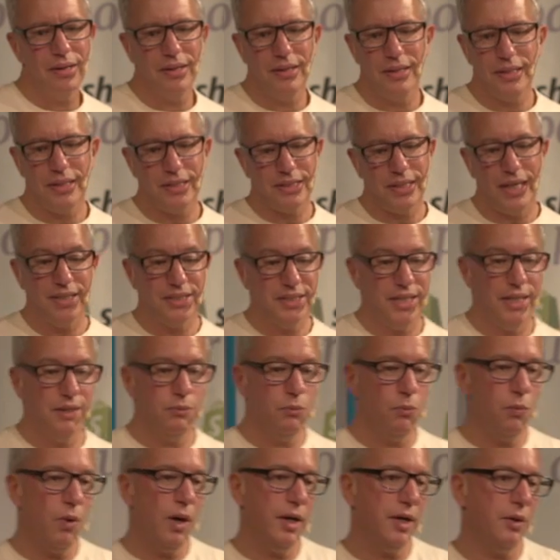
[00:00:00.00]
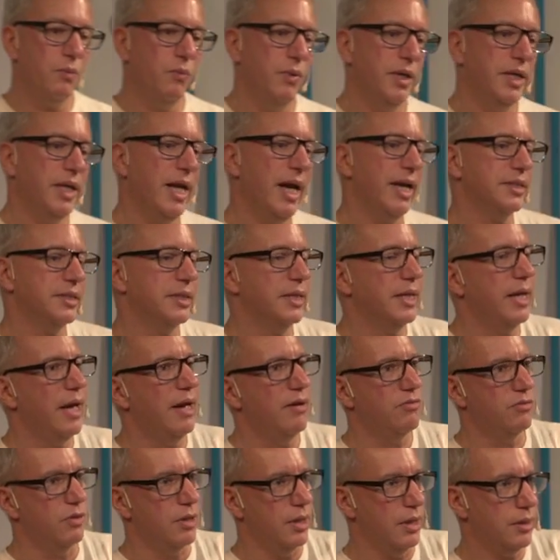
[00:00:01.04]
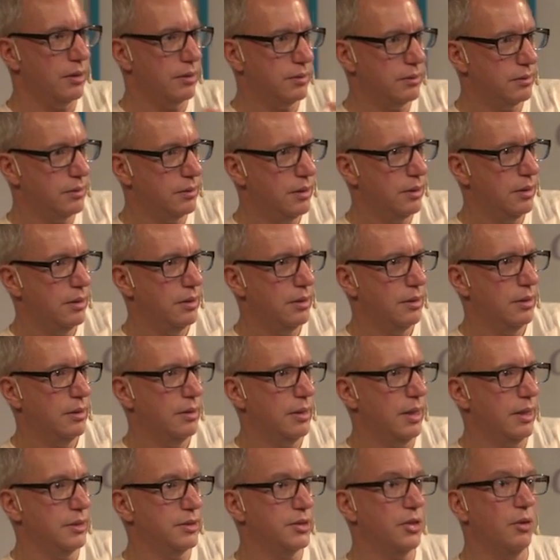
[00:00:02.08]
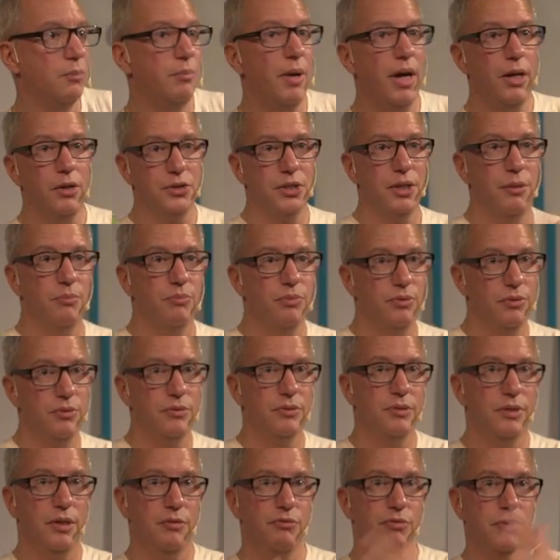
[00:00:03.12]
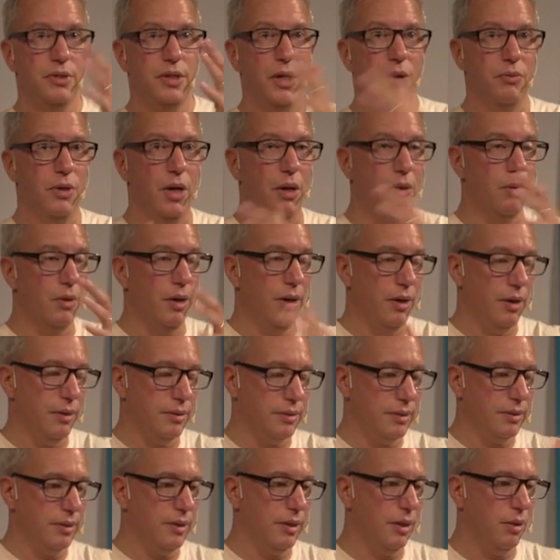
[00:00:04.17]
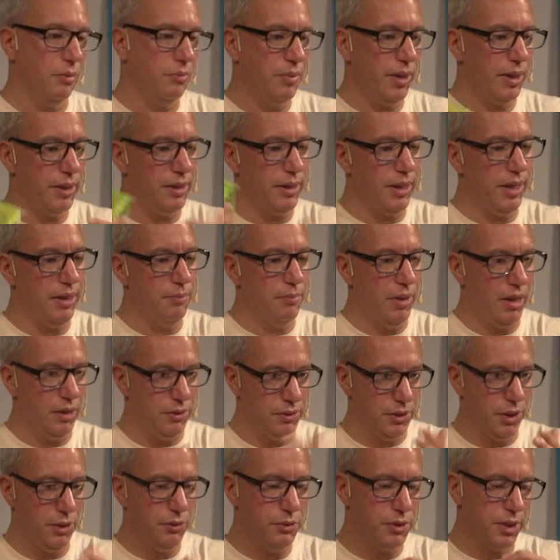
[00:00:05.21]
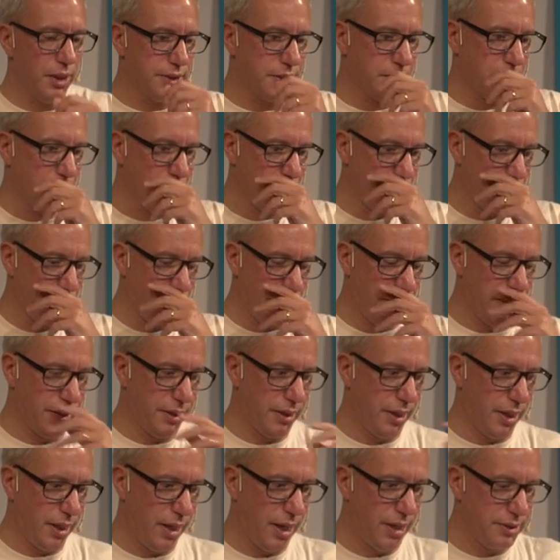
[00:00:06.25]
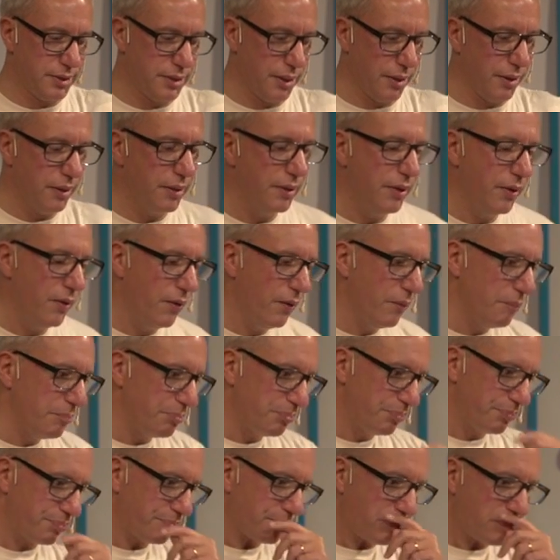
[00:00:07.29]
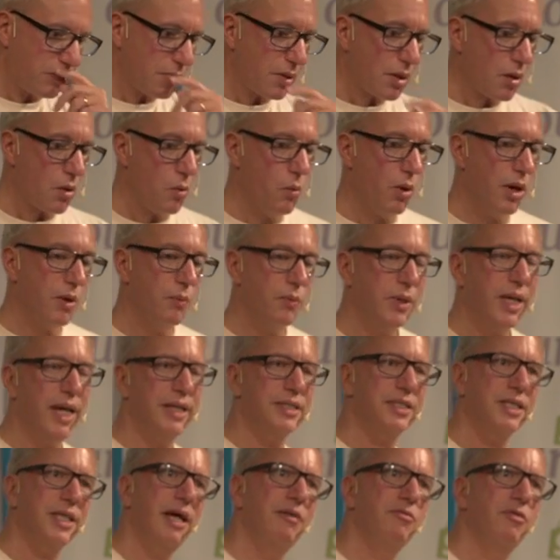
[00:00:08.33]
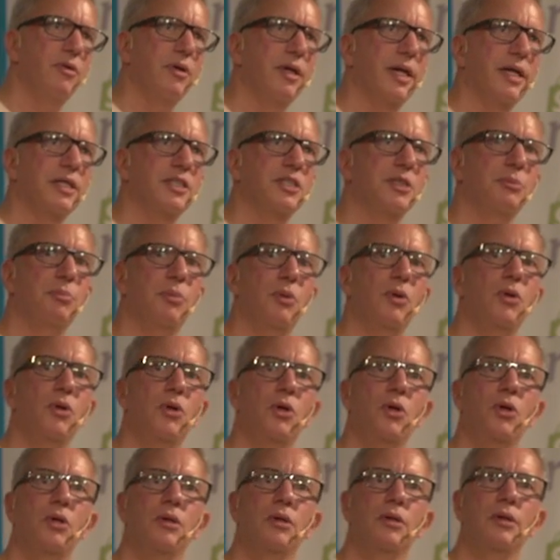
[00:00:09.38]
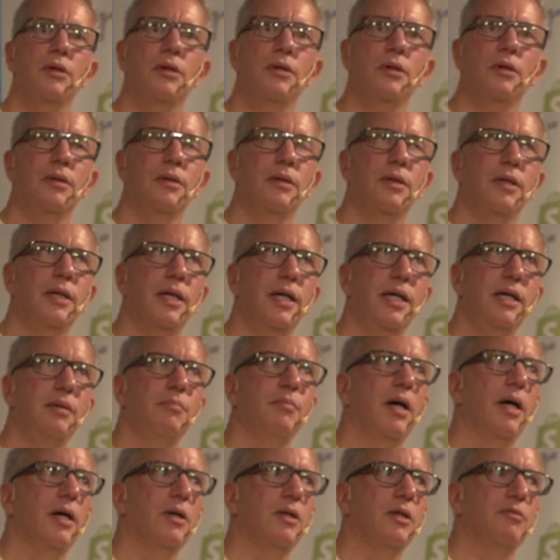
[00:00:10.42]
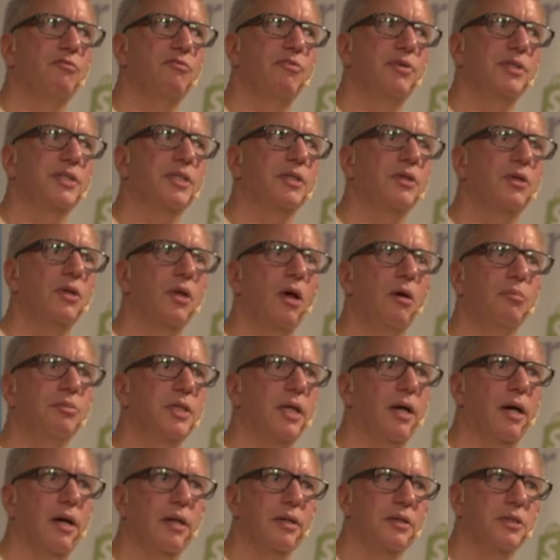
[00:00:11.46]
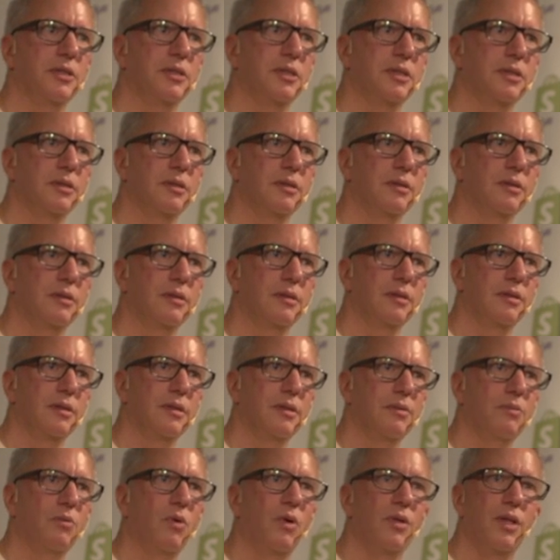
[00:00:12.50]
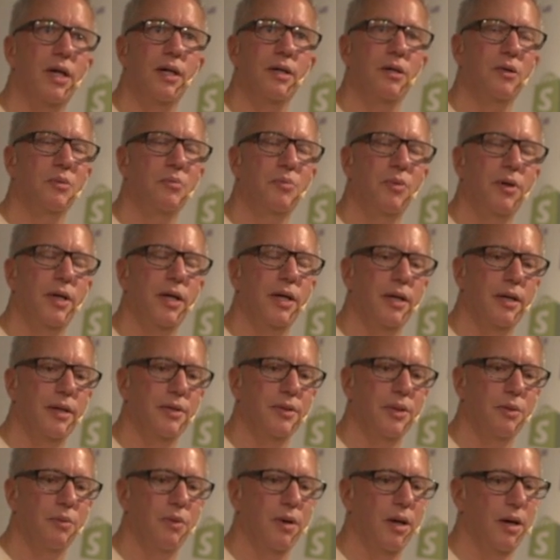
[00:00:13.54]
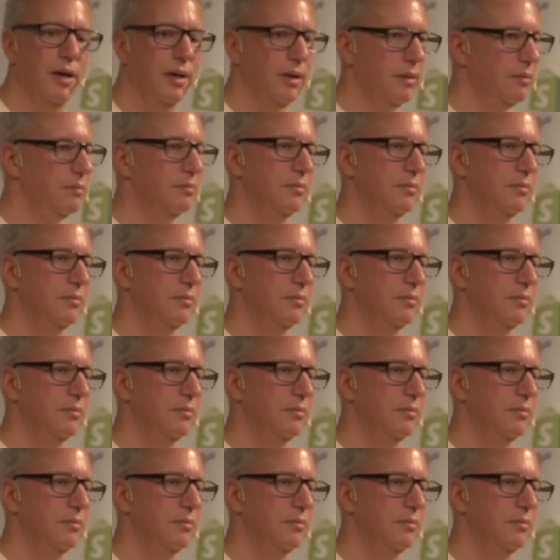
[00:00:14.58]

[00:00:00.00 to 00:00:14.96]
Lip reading: I said, "Why don't we get together?" And so MailChimp, if you don't know, are a big email newsletter company in Atlanta. Why don't we get together and explore email in physical objects, what that could be? And they were like,